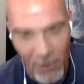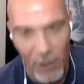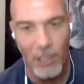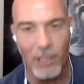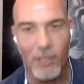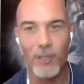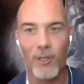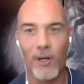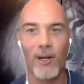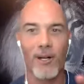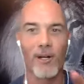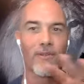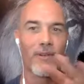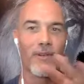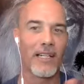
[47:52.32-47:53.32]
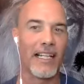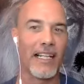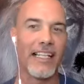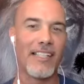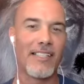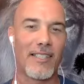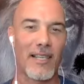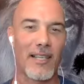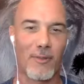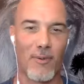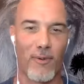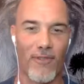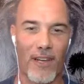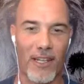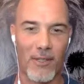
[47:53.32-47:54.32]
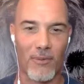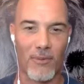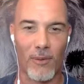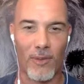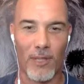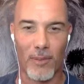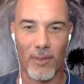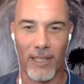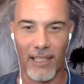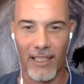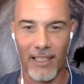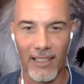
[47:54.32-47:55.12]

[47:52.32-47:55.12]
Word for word: you could start over in any sales profession, what would it be?